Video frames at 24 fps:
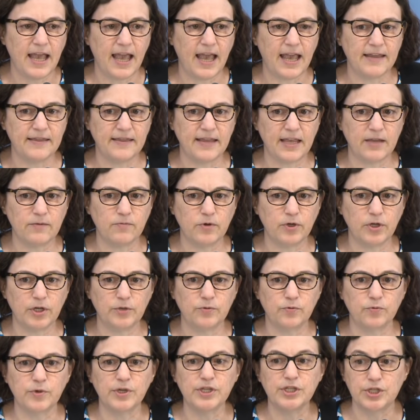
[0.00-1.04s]
and they
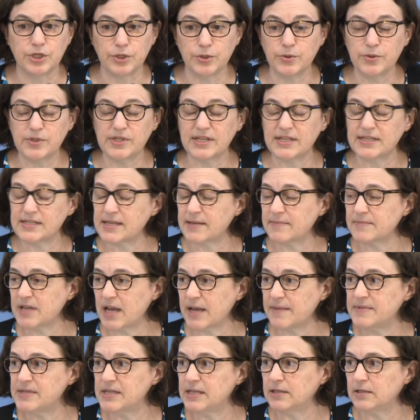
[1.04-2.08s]
would reduce and sometimes